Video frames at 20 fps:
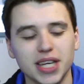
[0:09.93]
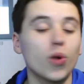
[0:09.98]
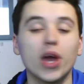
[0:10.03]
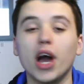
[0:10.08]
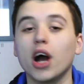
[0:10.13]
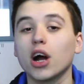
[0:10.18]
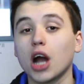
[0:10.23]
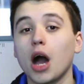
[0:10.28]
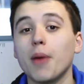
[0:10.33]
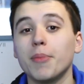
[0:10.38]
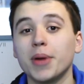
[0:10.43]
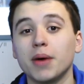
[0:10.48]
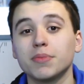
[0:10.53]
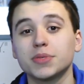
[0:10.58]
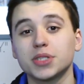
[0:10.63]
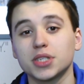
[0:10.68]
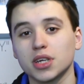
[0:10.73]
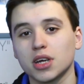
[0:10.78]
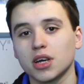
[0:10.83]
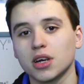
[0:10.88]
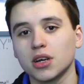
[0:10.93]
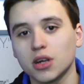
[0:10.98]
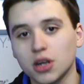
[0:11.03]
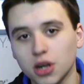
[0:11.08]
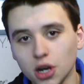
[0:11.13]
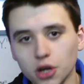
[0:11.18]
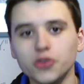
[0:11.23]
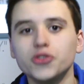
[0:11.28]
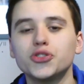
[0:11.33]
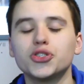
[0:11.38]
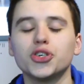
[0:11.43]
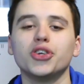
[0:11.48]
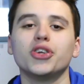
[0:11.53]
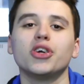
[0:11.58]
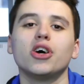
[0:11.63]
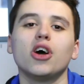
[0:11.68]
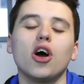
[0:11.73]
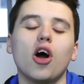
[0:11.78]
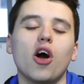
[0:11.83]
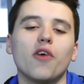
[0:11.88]
We are coming up to the
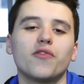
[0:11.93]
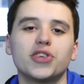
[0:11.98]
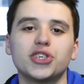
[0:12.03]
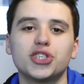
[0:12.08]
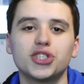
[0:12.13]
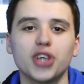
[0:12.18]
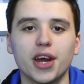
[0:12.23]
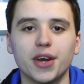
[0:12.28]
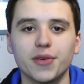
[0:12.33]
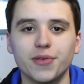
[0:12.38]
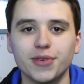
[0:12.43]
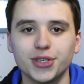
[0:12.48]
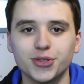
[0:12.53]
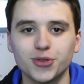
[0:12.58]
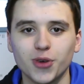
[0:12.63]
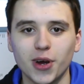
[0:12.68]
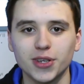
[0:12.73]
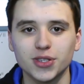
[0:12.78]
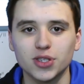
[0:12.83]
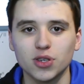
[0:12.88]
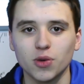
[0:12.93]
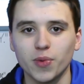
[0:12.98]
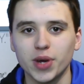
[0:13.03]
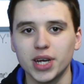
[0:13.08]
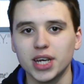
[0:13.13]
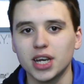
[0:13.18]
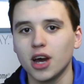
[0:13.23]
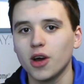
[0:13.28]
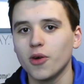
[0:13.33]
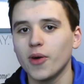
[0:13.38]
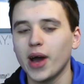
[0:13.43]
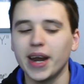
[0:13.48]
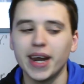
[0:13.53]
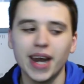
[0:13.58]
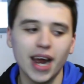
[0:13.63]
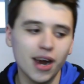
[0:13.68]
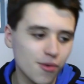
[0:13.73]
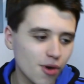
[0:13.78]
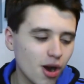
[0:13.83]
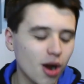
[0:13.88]
conclusion of the January transfer window and
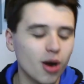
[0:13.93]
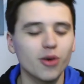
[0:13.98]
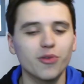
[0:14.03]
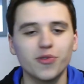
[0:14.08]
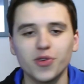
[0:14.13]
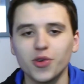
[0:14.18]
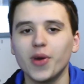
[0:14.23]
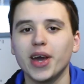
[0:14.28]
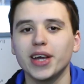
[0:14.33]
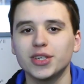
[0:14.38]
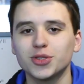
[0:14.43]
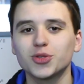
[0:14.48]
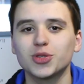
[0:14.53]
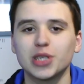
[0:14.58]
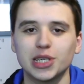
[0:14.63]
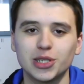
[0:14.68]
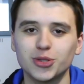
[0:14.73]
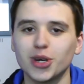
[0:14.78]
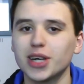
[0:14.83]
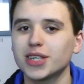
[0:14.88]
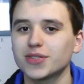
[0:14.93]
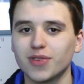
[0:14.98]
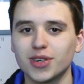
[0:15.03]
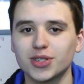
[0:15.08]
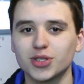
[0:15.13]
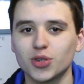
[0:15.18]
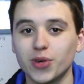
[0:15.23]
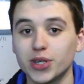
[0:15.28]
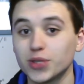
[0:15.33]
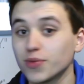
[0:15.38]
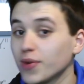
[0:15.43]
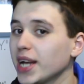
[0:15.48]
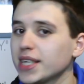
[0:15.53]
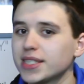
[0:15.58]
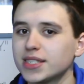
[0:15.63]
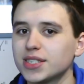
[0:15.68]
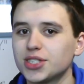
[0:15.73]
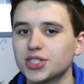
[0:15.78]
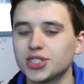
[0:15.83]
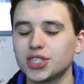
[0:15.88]
there are a few interesting transfer stories
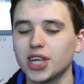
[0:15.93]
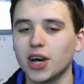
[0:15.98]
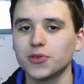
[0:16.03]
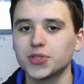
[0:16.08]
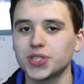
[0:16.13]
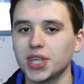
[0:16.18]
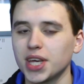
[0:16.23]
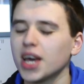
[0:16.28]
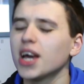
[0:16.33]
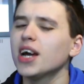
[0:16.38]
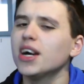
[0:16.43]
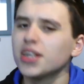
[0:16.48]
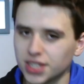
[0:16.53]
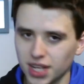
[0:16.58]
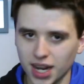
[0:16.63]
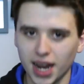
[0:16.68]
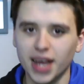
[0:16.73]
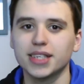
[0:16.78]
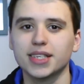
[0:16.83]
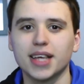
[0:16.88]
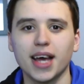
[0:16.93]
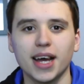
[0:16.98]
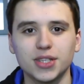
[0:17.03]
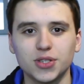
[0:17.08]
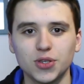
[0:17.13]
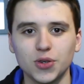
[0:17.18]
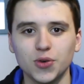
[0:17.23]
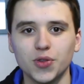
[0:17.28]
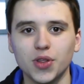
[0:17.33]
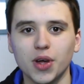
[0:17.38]
related to Chelsea, so let's get to